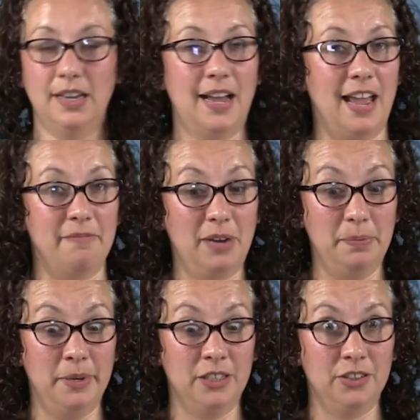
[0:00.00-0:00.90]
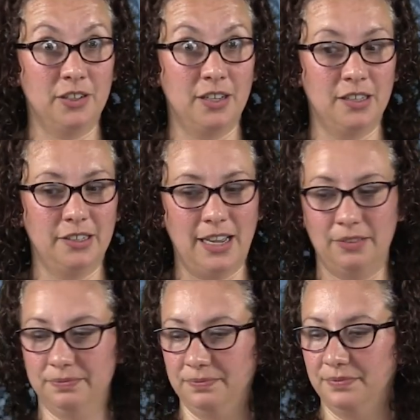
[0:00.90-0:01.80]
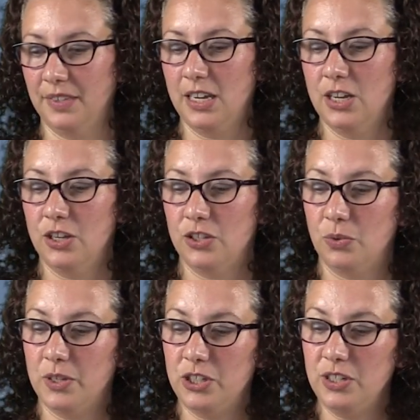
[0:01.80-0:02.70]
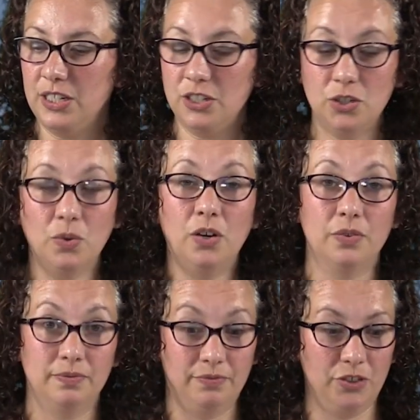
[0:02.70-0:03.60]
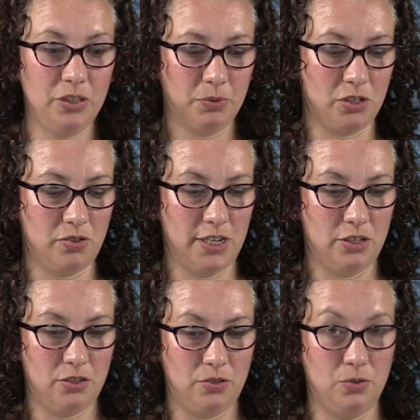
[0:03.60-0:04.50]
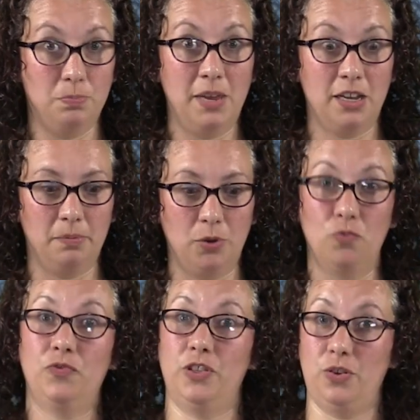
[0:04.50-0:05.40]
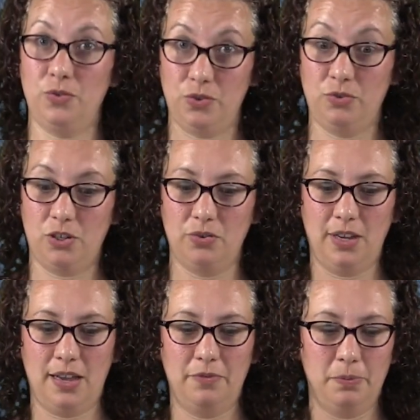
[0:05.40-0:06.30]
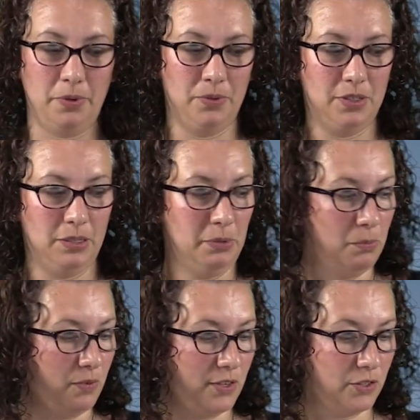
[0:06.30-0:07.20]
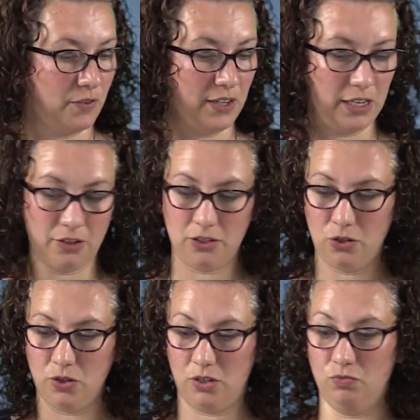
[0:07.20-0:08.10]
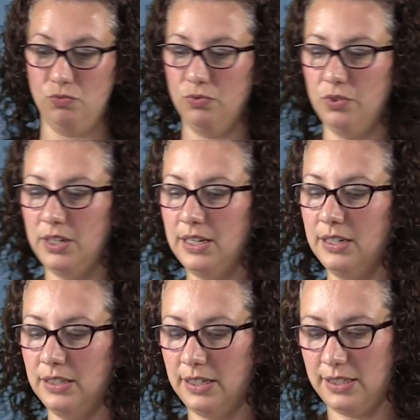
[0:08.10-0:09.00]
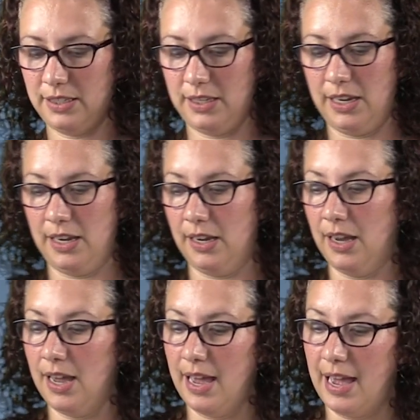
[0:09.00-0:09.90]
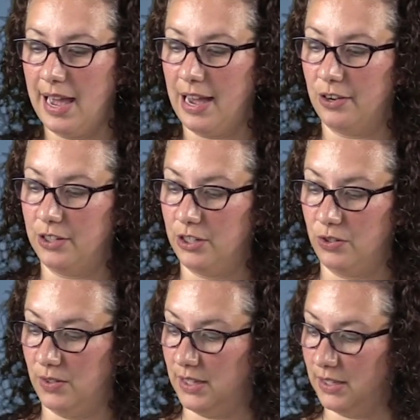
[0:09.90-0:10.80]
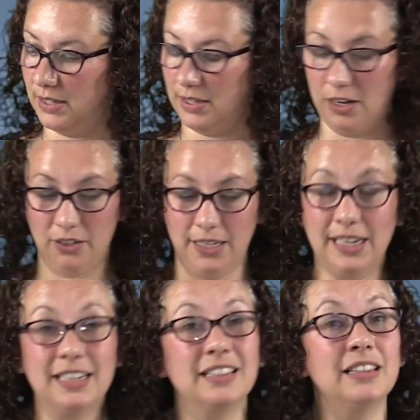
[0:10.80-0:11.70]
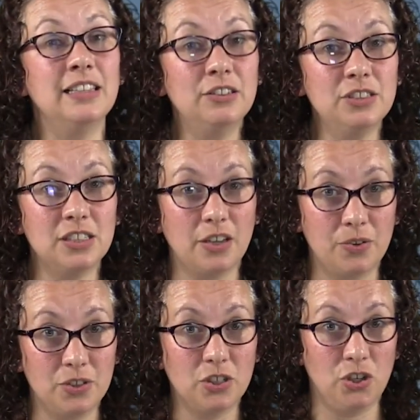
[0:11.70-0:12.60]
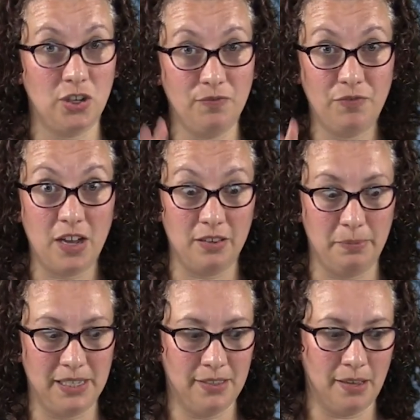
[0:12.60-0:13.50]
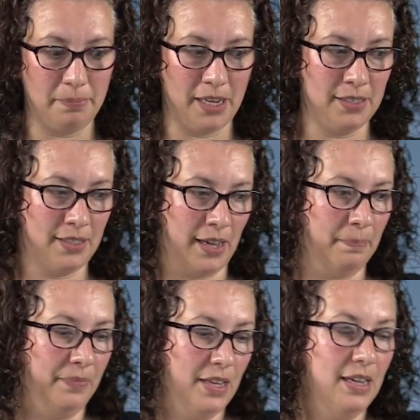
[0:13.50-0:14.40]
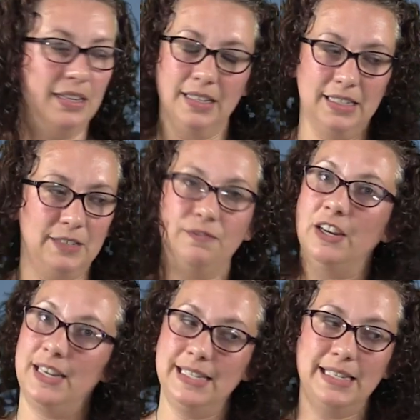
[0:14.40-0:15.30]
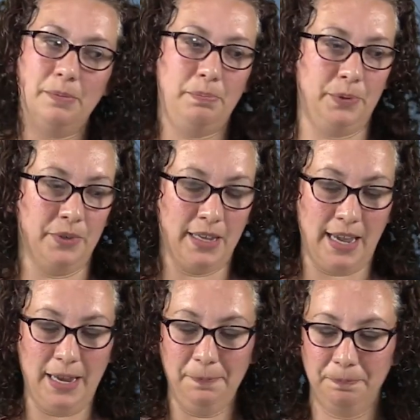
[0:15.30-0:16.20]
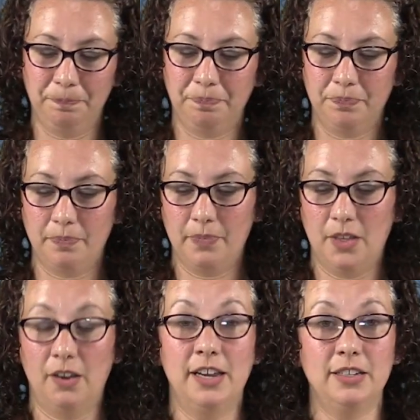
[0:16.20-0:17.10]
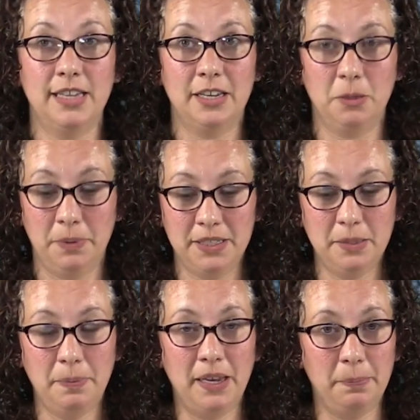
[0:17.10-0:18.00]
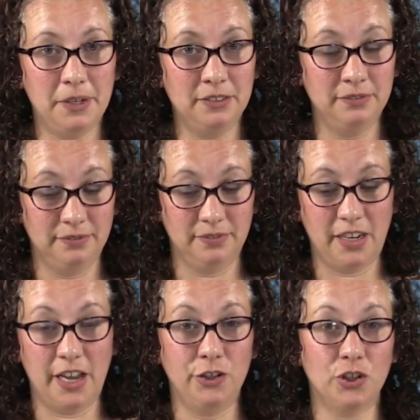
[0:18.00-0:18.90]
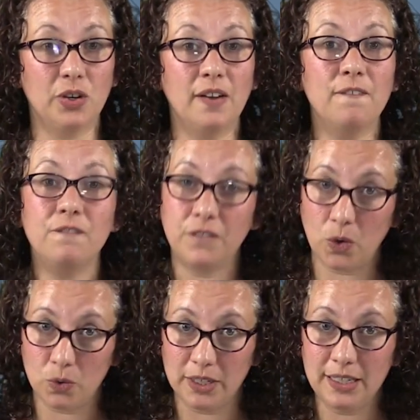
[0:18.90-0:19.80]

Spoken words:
I have my picture colored out. So what you need to do, first we're going to make a boat for those who don't have a boat. So let me move this over here so you can really see how to do this. And I'll take it a little slow so you can follow me step by step. And this is very simple, okay? All right, take your piece of paper and you're going to fold